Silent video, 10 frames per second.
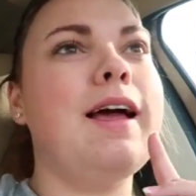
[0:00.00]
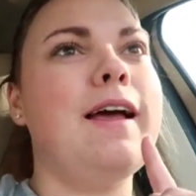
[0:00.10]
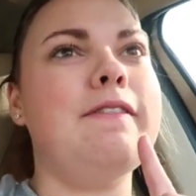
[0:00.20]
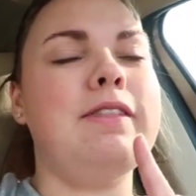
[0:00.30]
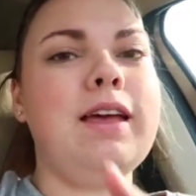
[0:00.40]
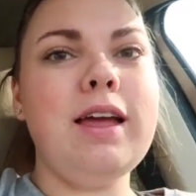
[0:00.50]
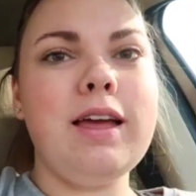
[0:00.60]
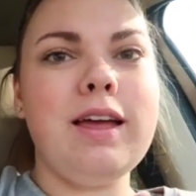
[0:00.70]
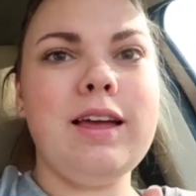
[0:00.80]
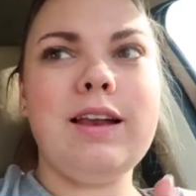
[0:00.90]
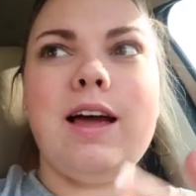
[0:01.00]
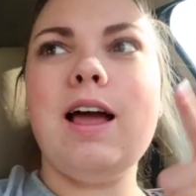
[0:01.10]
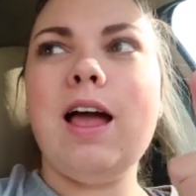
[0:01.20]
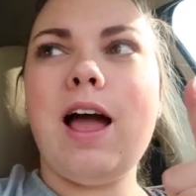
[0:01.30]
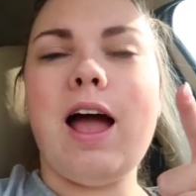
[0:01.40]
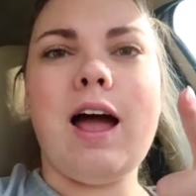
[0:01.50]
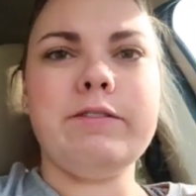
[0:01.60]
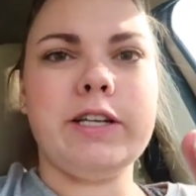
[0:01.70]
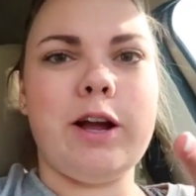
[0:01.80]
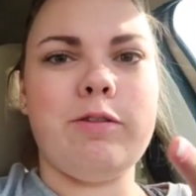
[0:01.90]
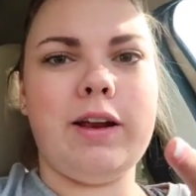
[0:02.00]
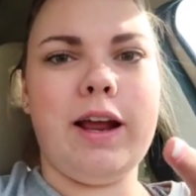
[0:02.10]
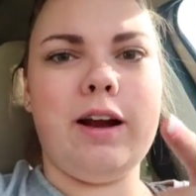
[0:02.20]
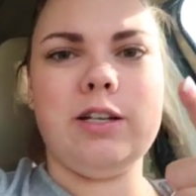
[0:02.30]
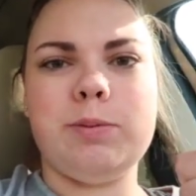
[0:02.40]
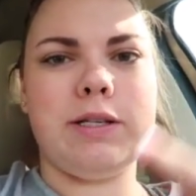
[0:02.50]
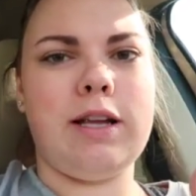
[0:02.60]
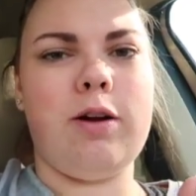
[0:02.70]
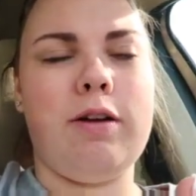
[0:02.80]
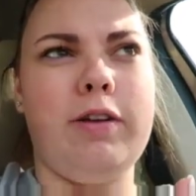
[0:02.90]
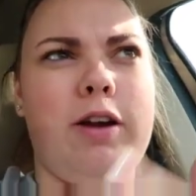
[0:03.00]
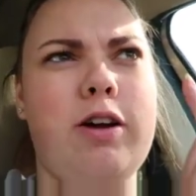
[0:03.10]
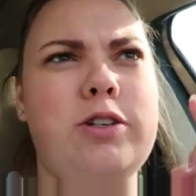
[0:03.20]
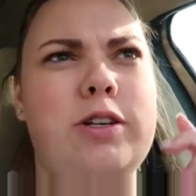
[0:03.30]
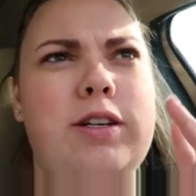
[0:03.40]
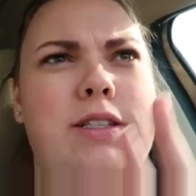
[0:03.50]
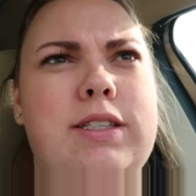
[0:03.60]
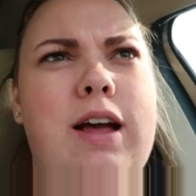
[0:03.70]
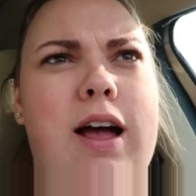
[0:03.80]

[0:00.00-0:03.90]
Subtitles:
And then I have to go run errands because I don't have any groceries.